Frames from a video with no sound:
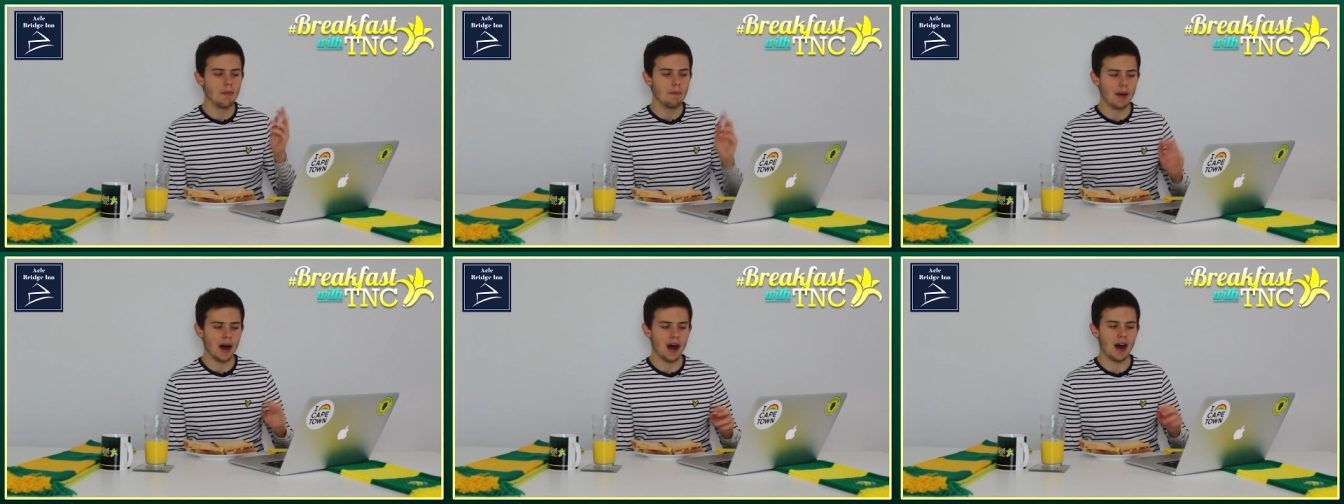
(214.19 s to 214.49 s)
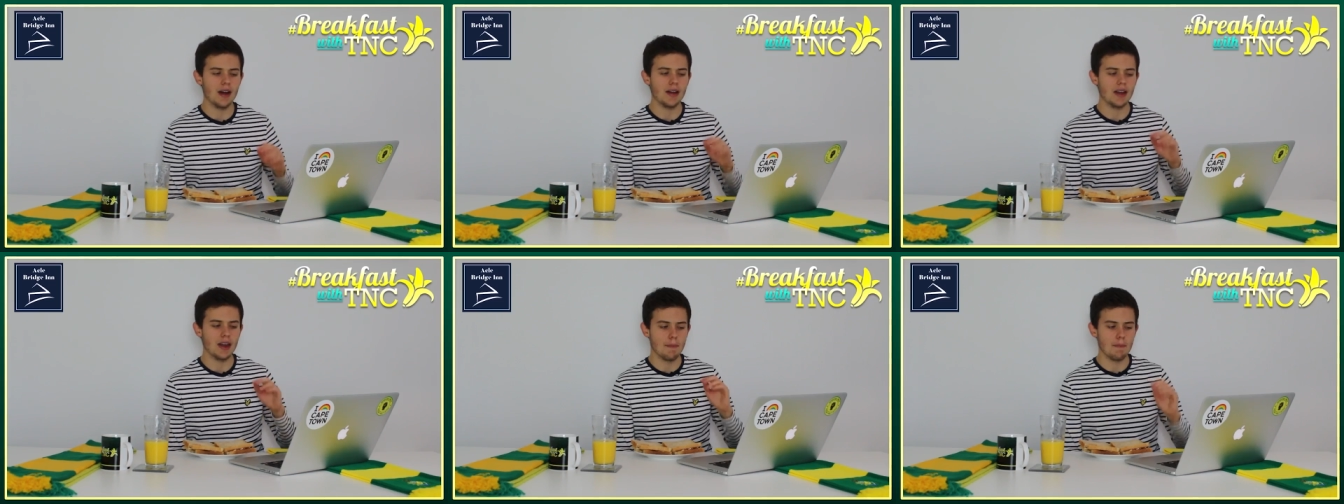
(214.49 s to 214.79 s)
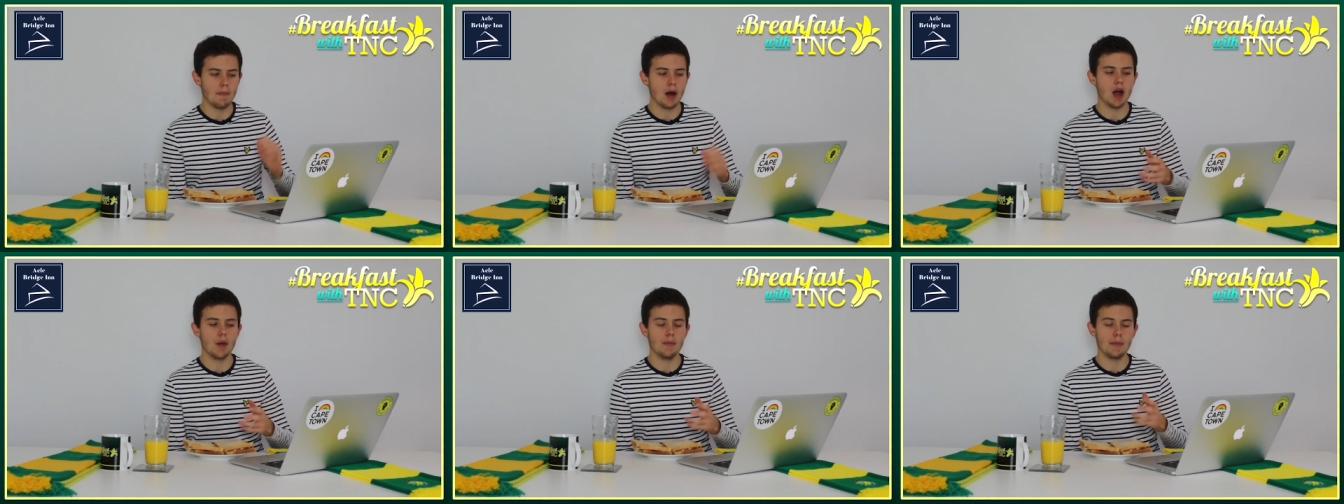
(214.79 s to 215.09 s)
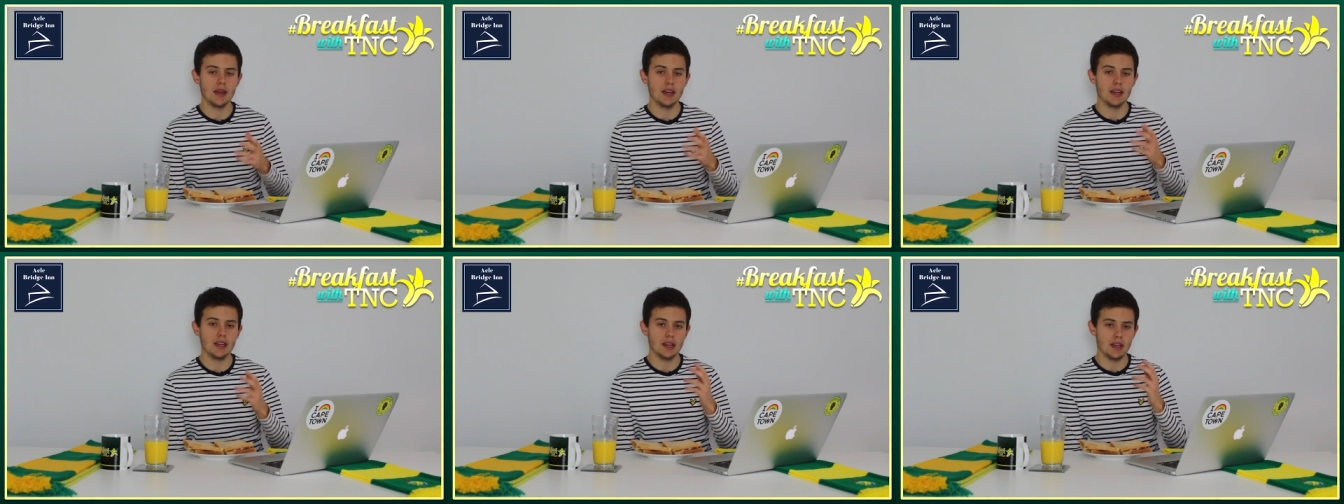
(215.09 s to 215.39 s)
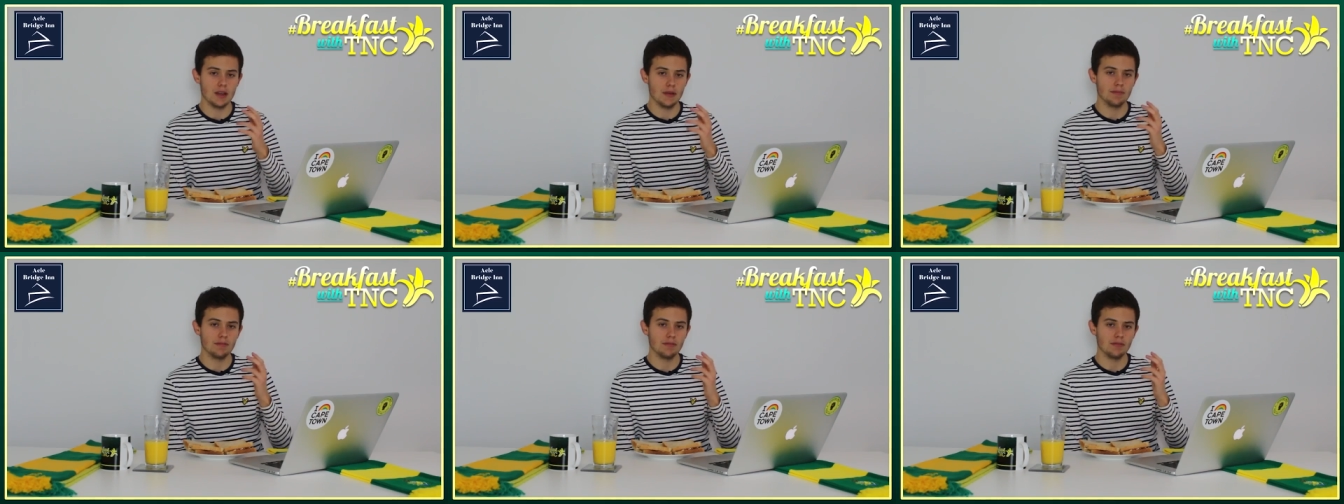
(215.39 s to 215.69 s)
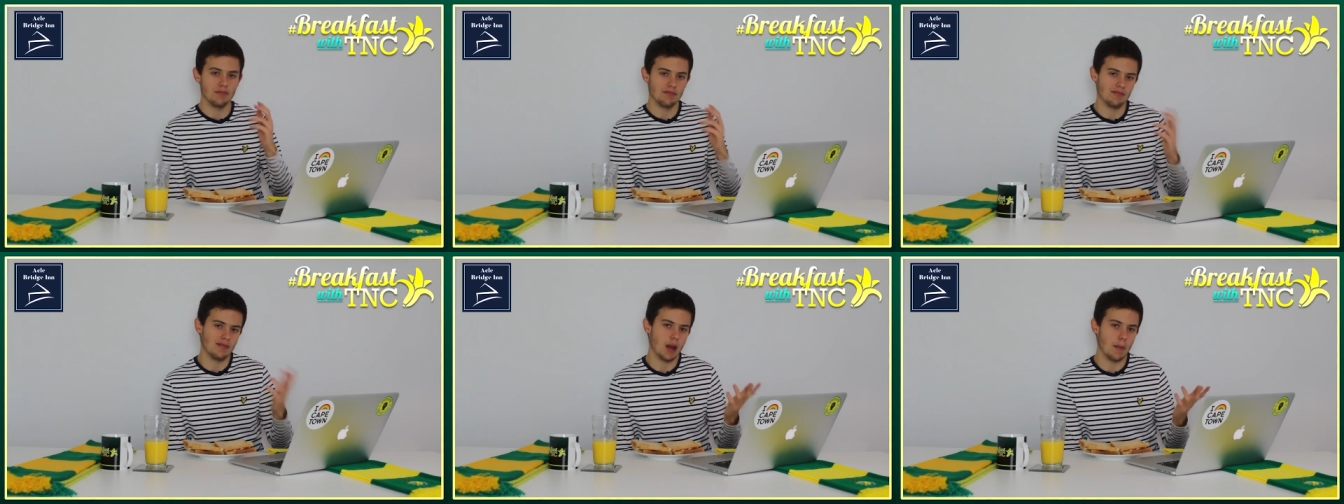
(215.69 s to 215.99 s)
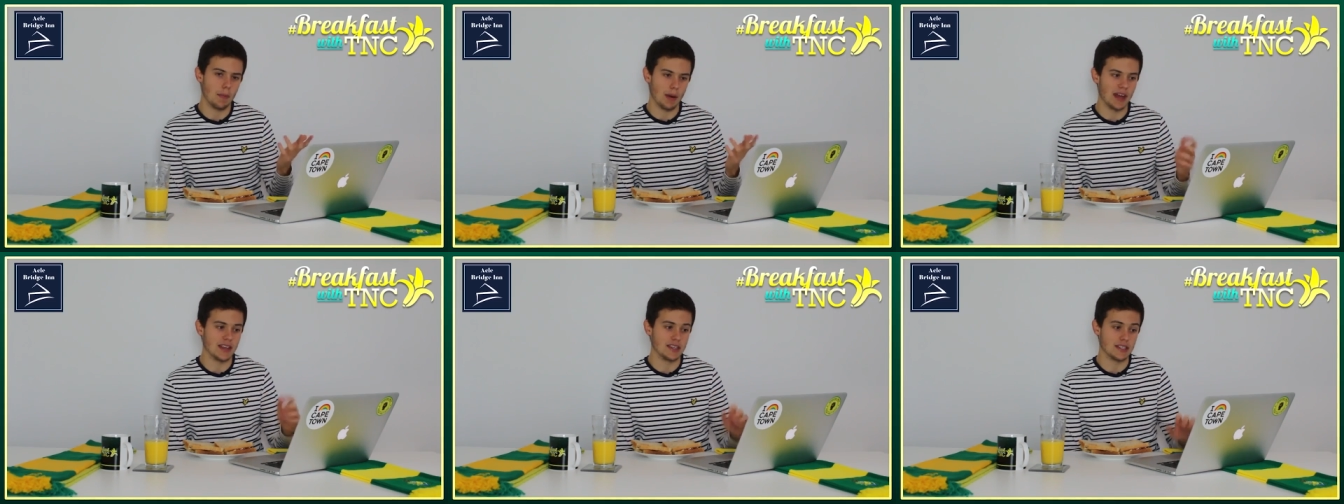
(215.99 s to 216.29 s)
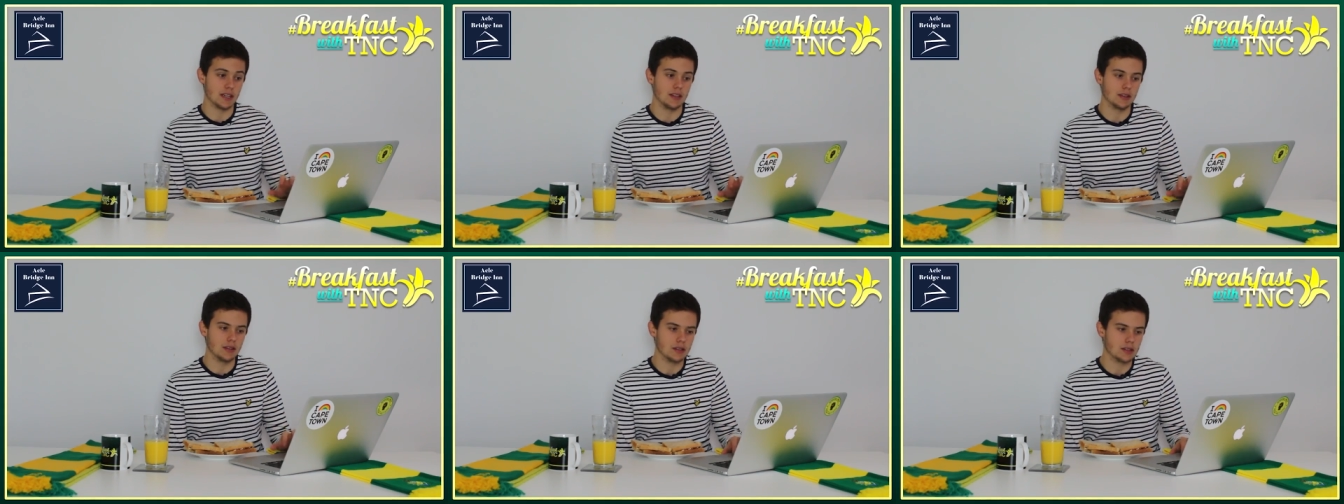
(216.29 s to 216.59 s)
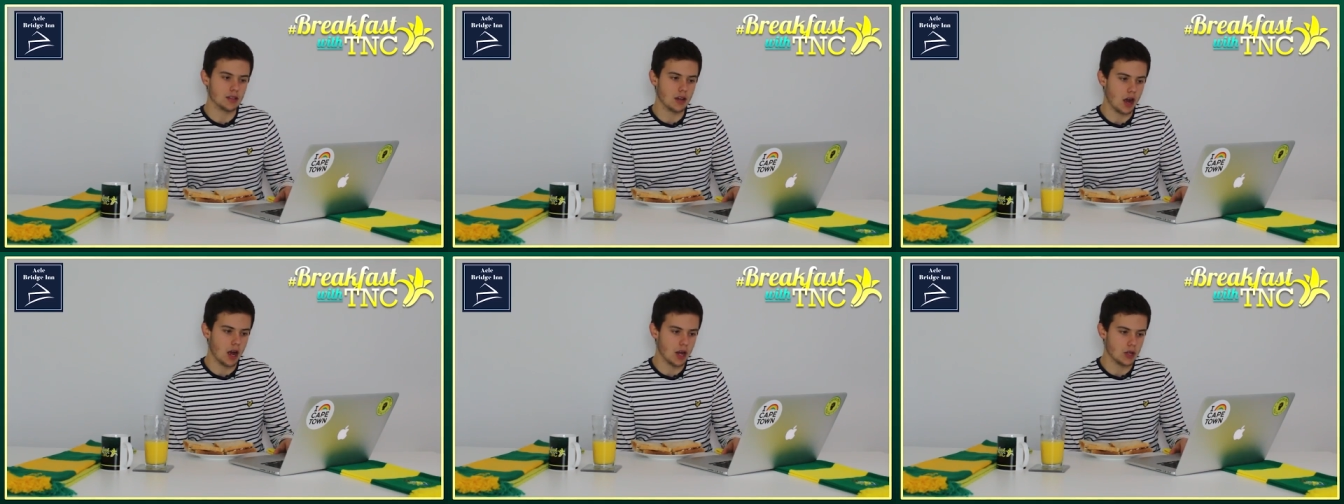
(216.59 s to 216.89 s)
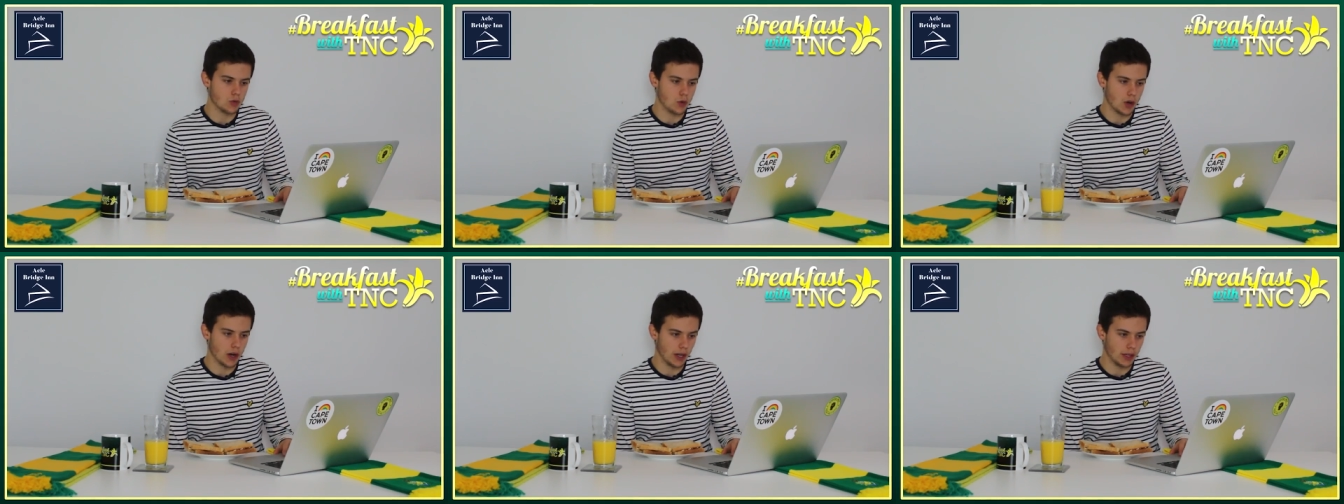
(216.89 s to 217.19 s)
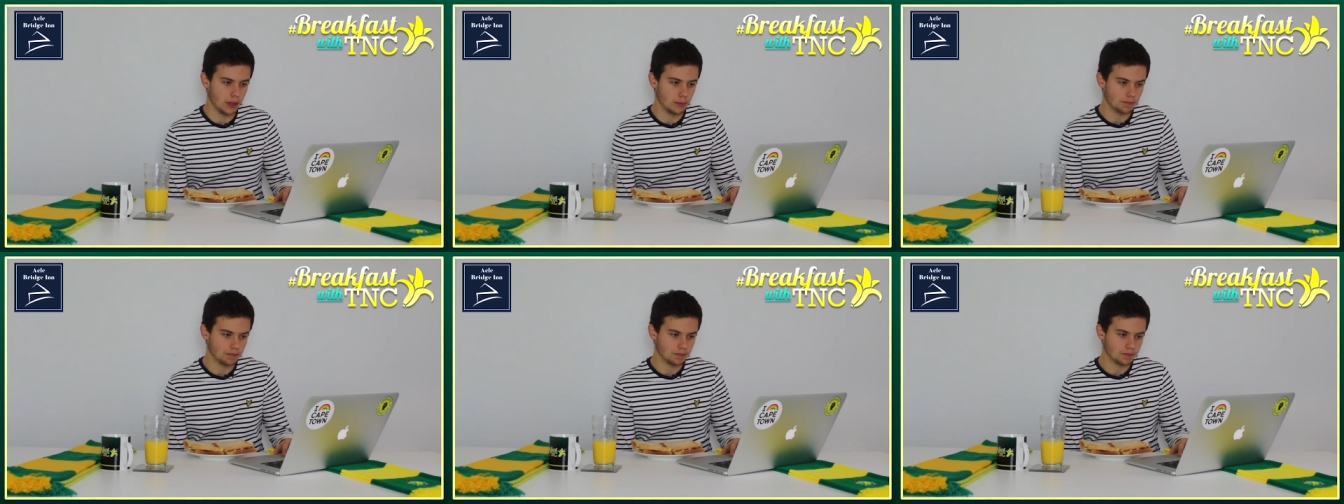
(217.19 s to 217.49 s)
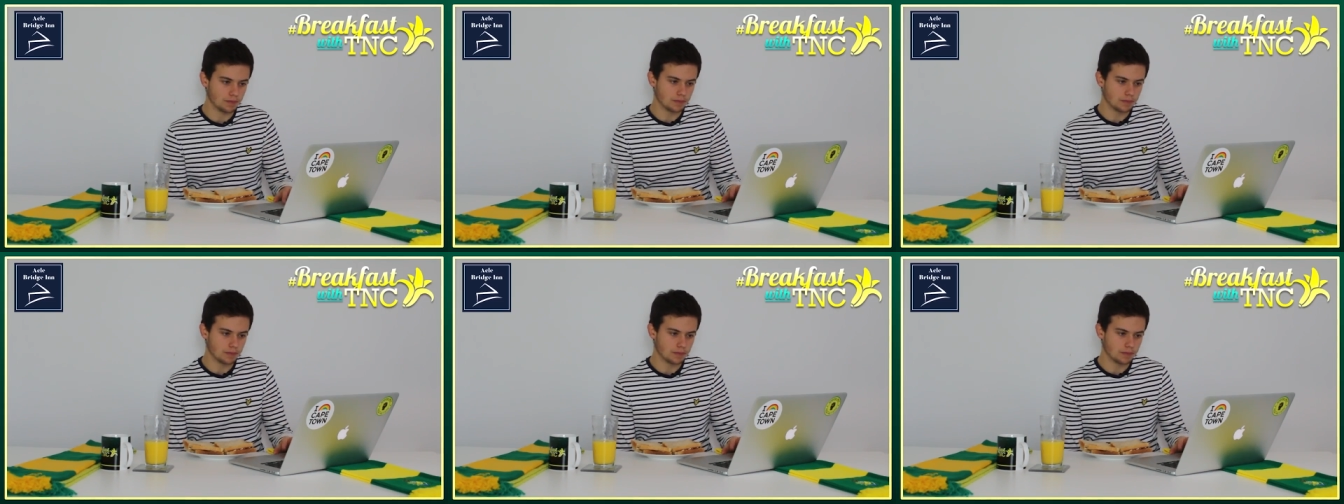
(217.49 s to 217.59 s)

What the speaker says: but it might be a blessing in disguise, really.